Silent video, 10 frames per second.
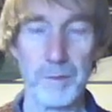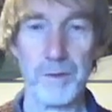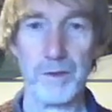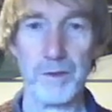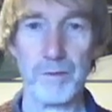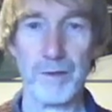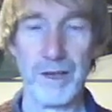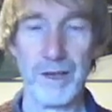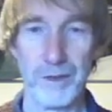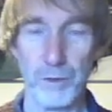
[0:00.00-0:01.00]
You
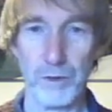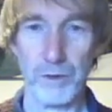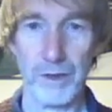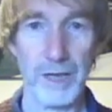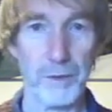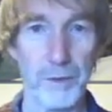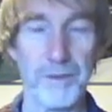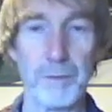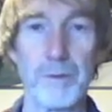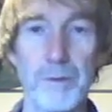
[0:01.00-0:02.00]
actually want a lower
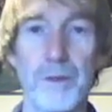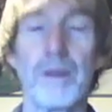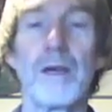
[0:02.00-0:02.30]
temperature.